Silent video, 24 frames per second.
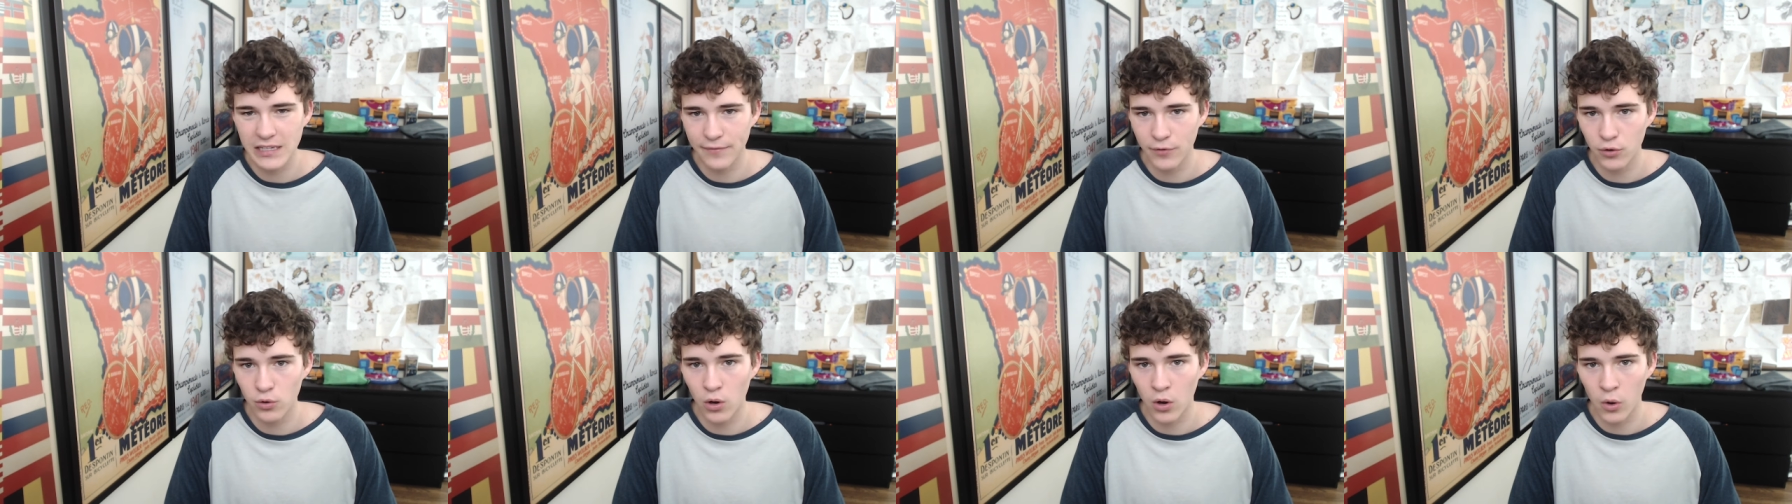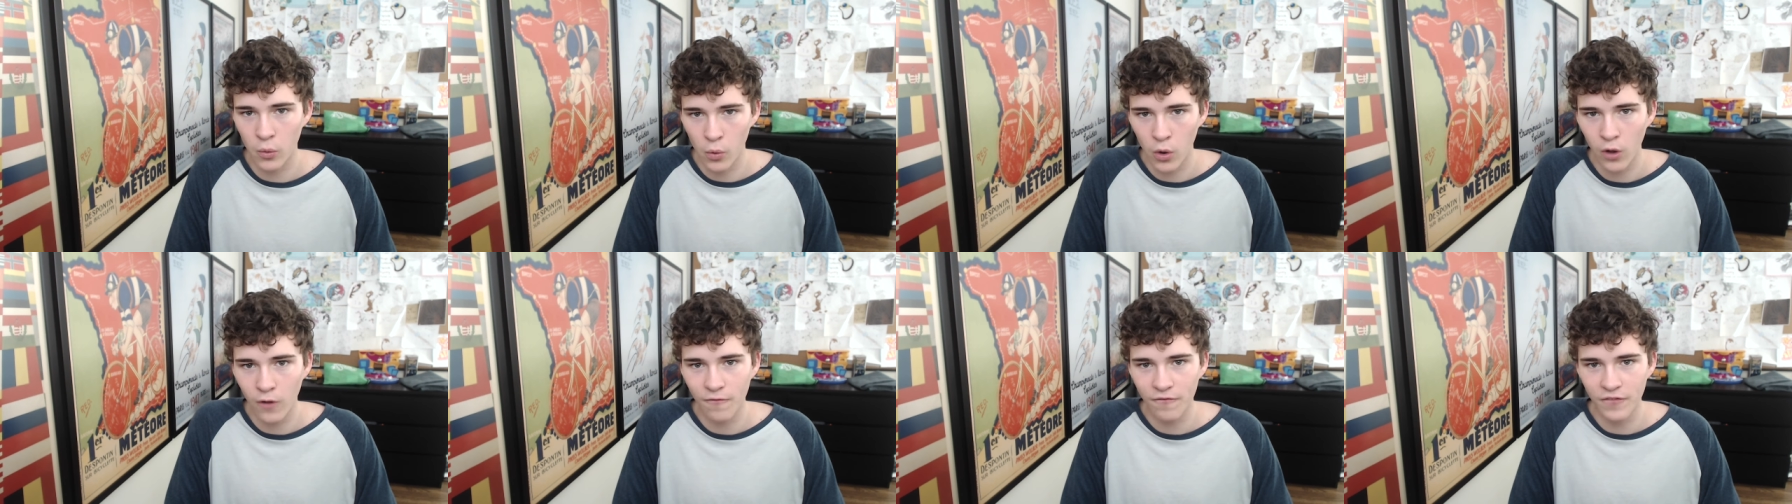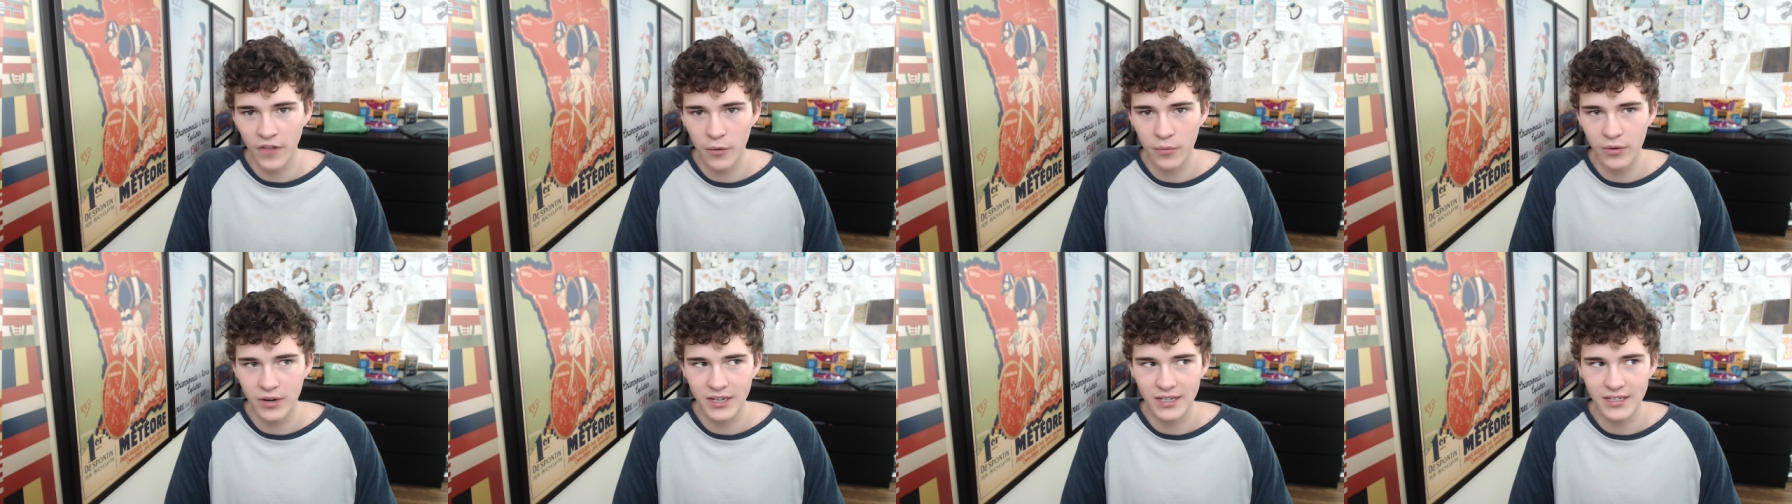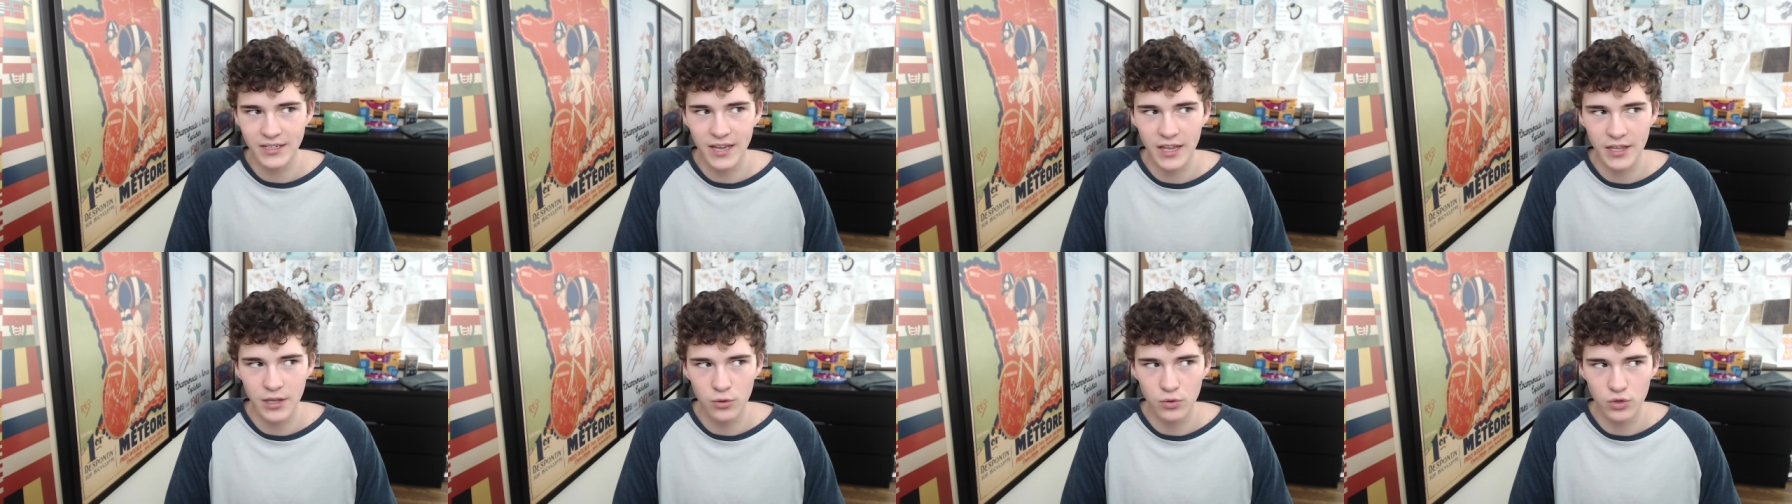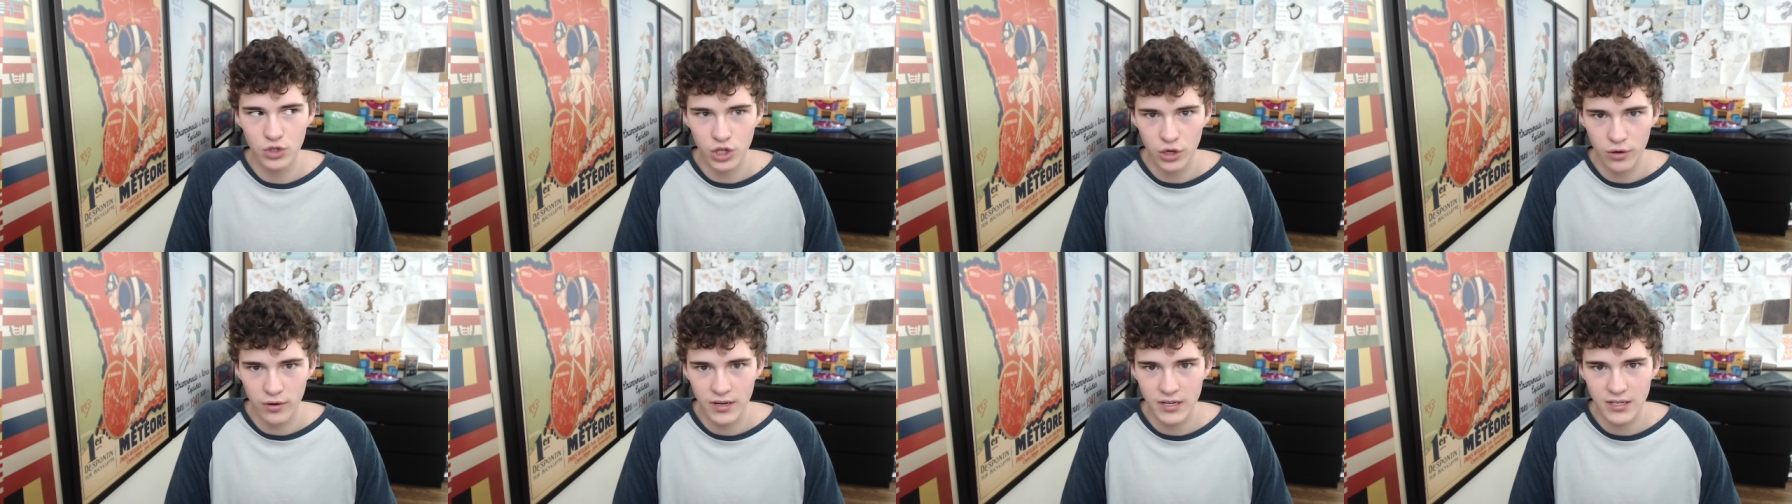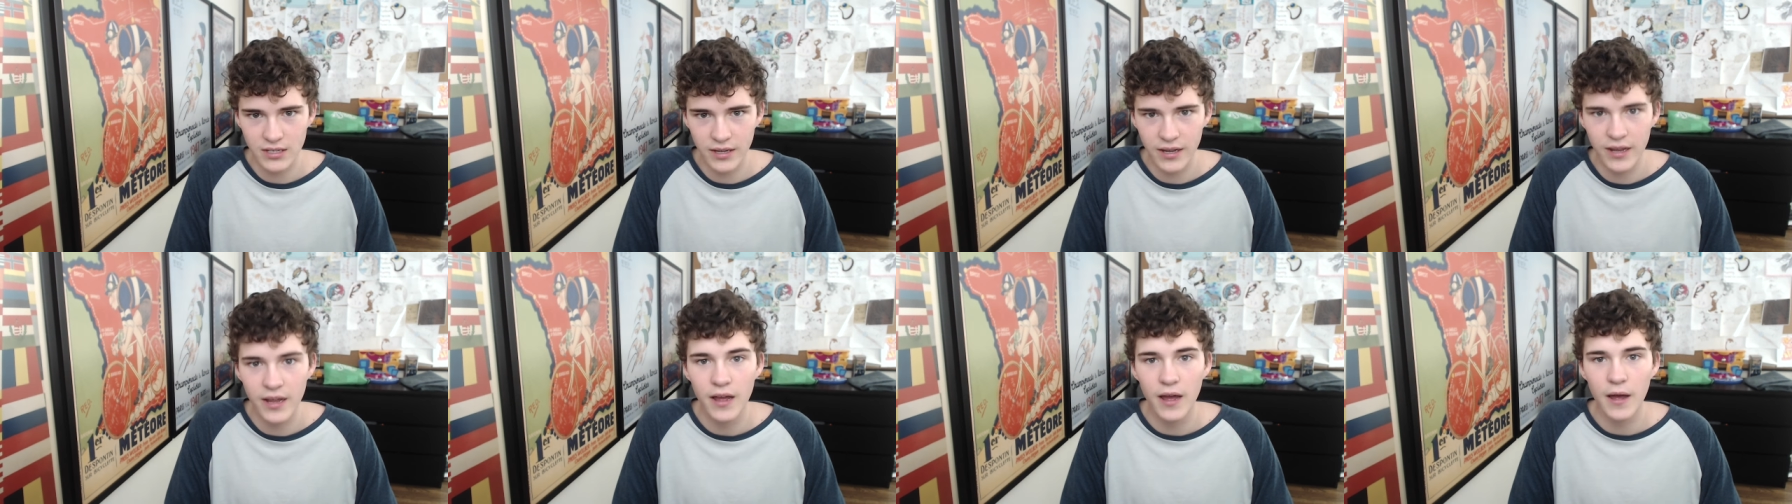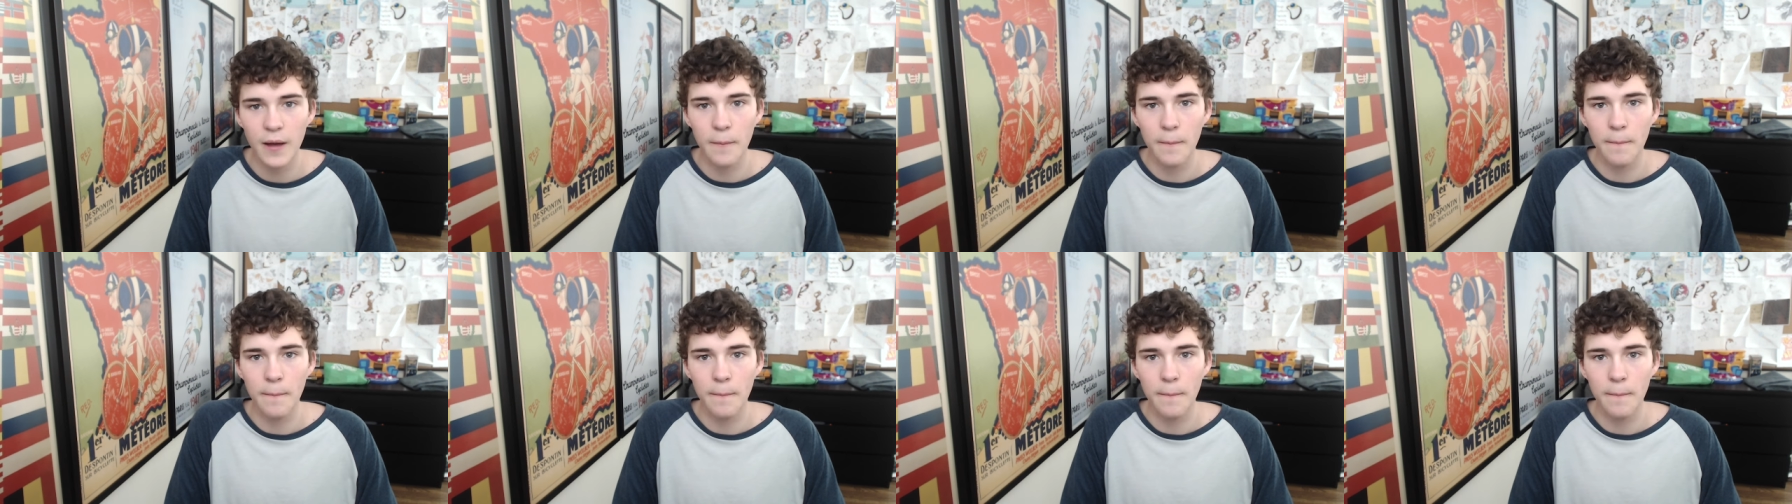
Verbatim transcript: if you were a wolf, they wouldn't take you seriously.